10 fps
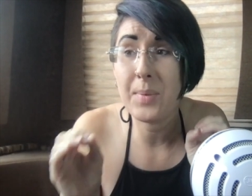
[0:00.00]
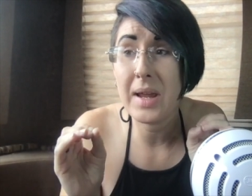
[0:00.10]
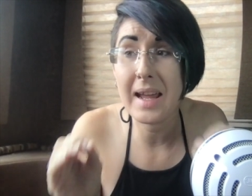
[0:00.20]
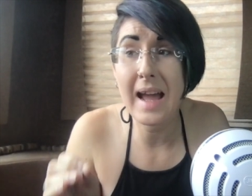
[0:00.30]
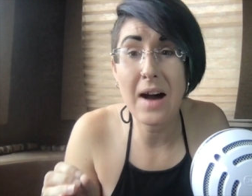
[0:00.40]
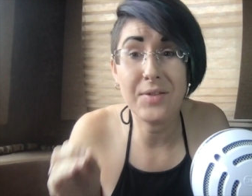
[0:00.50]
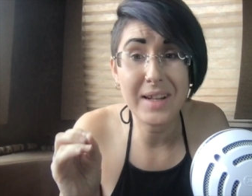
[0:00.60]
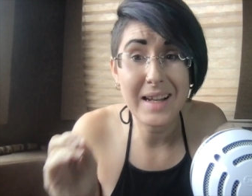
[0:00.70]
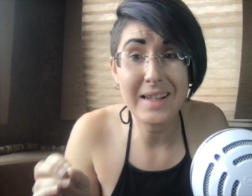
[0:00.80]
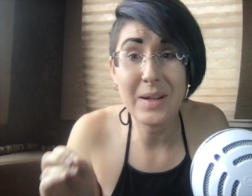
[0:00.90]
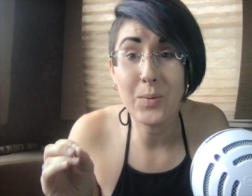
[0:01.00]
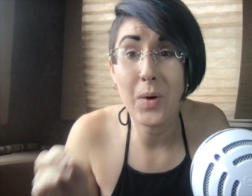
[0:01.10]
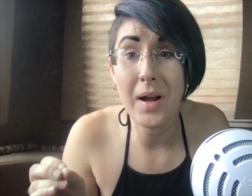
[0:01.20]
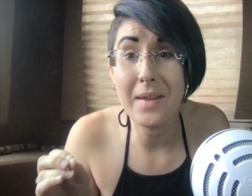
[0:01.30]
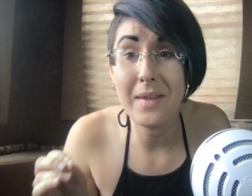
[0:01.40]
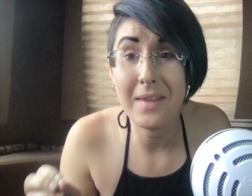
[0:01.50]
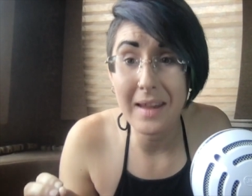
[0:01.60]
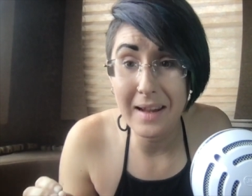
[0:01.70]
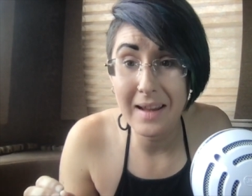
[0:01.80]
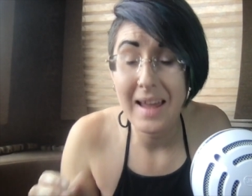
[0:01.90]
pick out any one
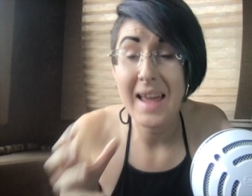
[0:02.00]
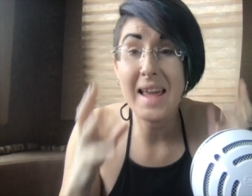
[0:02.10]
thing,